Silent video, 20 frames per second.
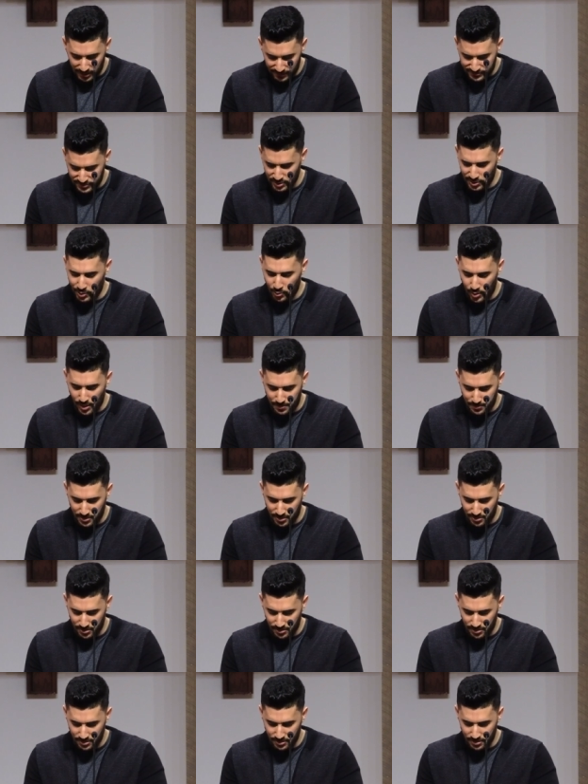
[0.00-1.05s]
love to equip
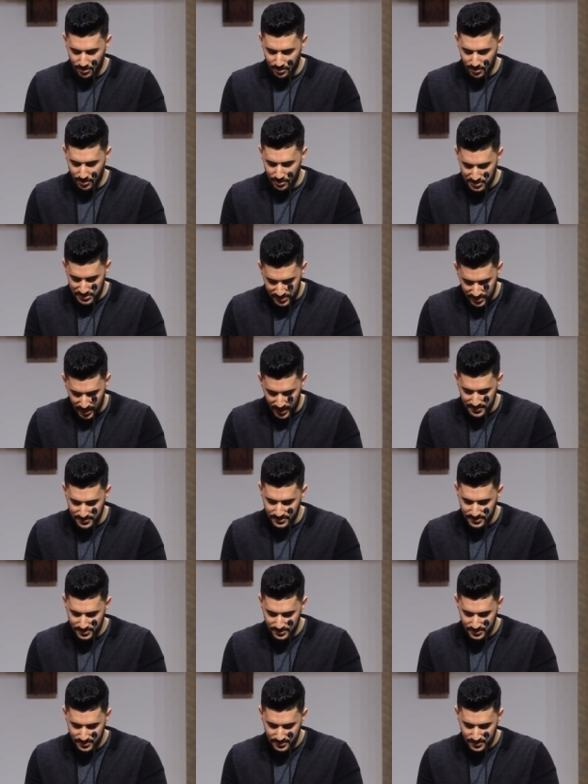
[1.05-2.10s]
your, your
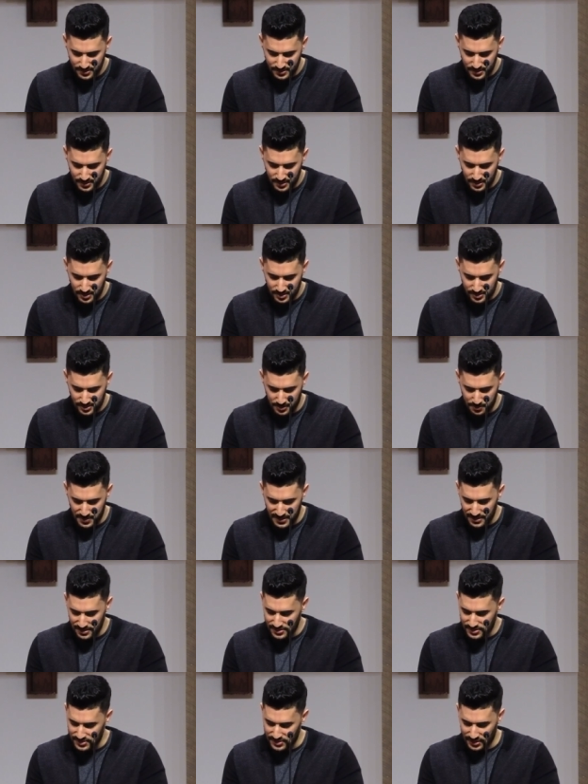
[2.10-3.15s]
saints to
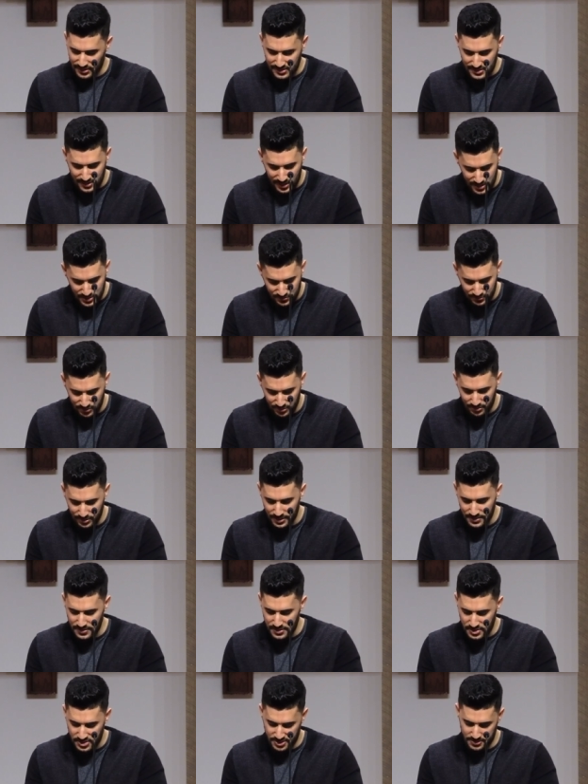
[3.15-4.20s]
be successful
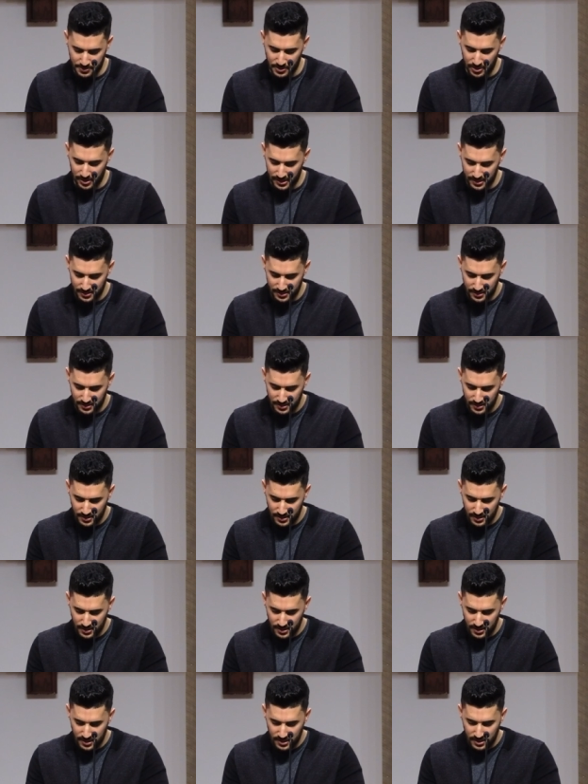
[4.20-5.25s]
in the Spirit.
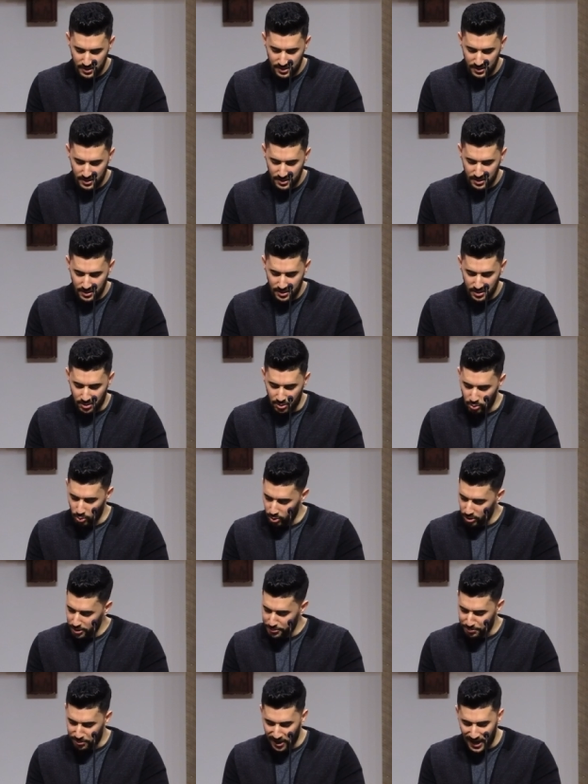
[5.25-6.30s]

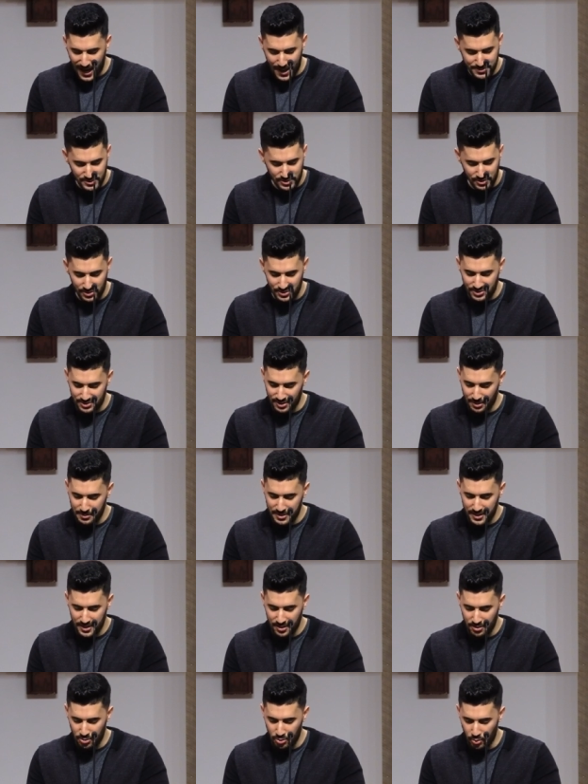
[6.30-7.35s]
Lord, perhaps there are some
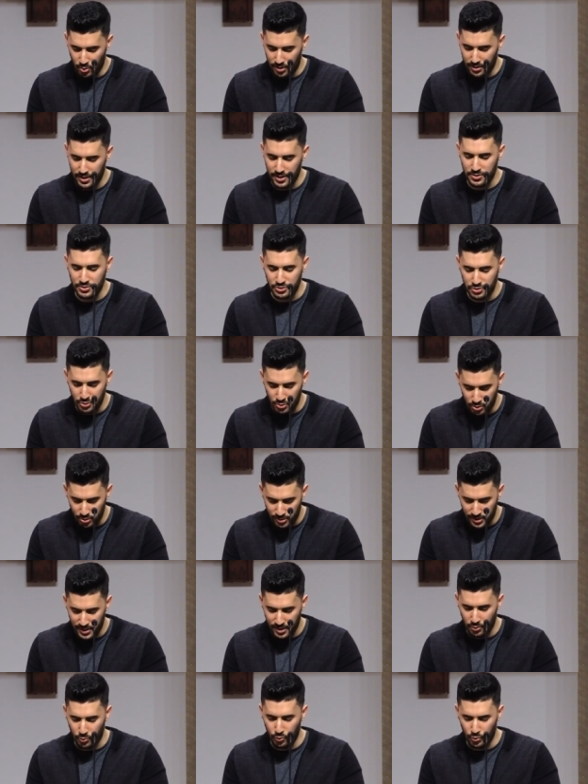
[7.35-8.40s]
in here who are
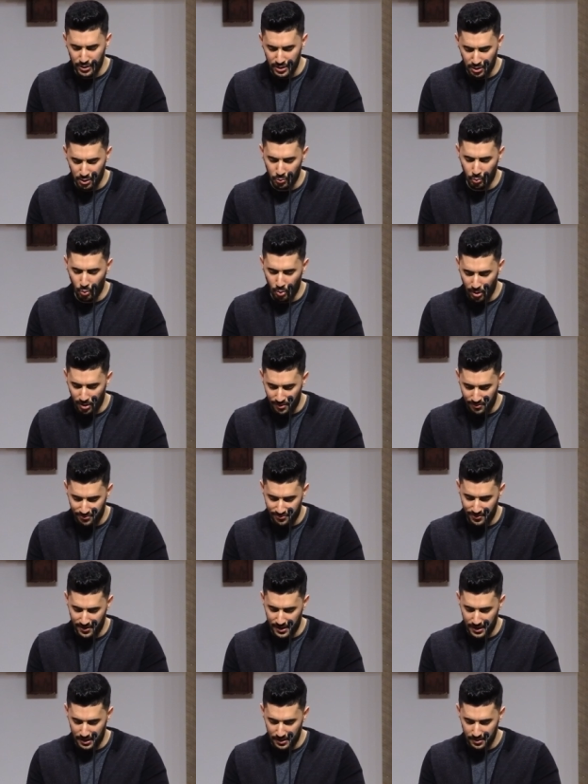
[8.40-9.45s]
enduring real
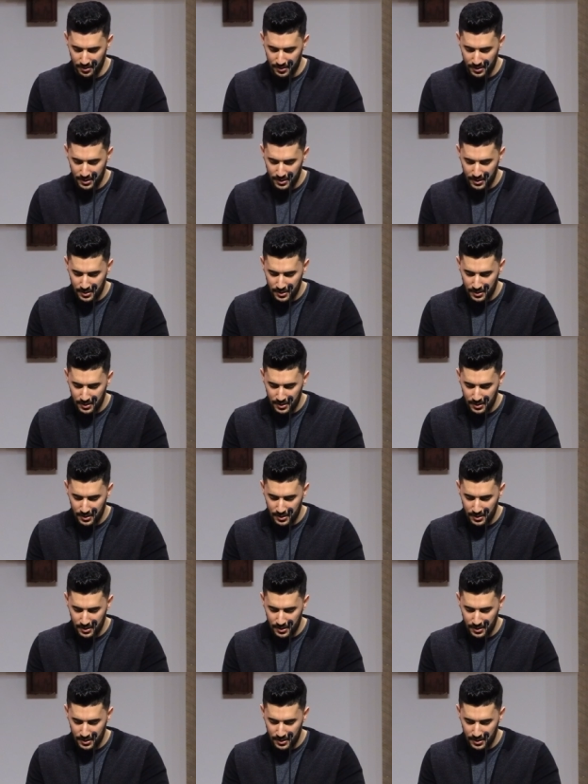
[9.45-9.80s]
warfare,